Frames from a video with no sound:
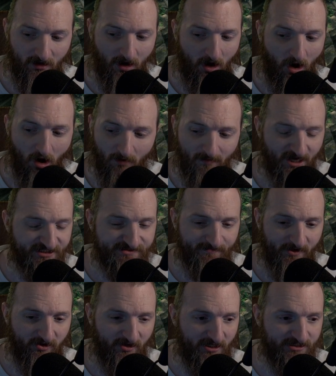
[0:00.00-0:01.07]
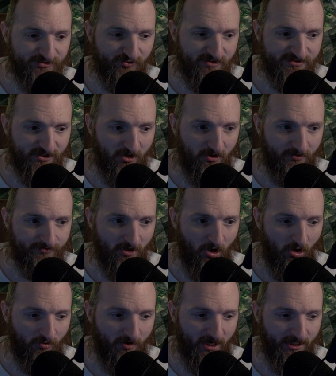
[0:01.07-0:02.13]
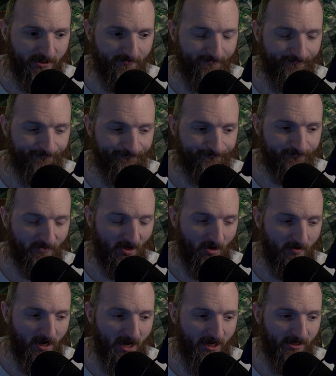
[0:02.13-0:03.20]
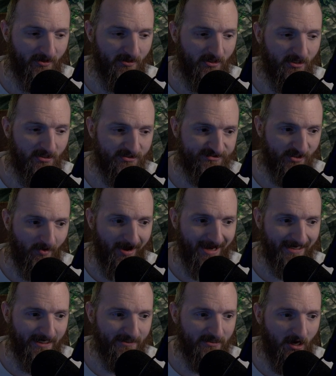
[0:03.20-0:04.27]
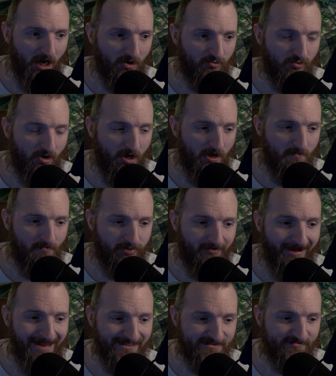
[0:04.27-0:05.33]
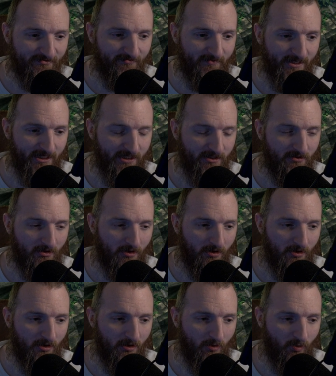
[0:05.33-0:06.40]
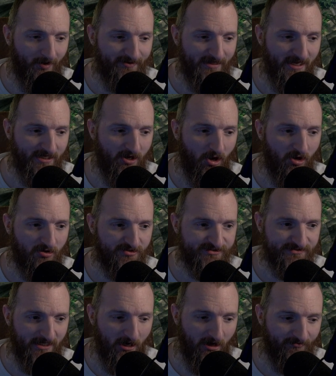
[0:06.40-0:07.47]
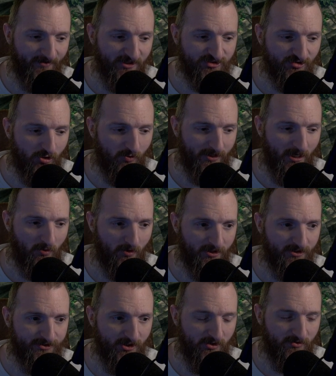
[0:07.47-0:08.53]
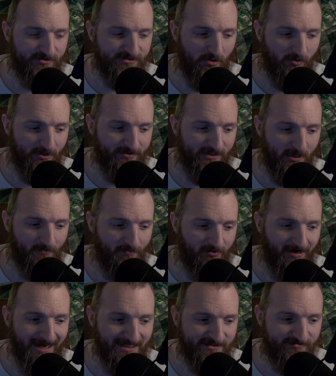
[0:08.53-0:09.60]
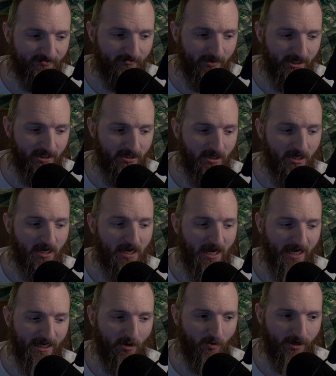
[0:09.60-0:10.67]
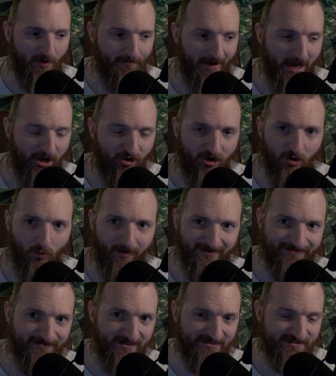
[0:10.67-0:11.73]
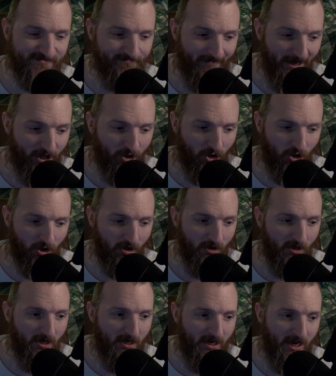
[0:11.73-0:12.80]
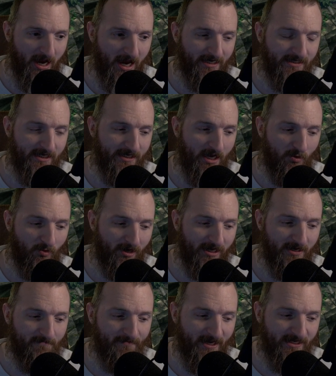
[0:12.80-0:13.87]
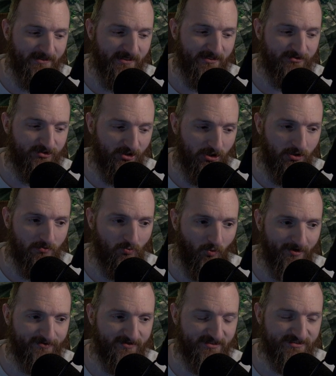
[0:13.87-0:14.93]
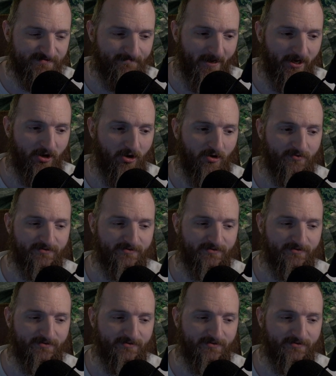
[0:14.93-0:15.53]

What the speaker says: All my Spirit is reserved already, okay? So I cannot run Blasphemy with a curse. Now, eventually what I want to do is I want to take Blasphemy and I want to pair it with Despair, and then I want Impending Doom with Despair.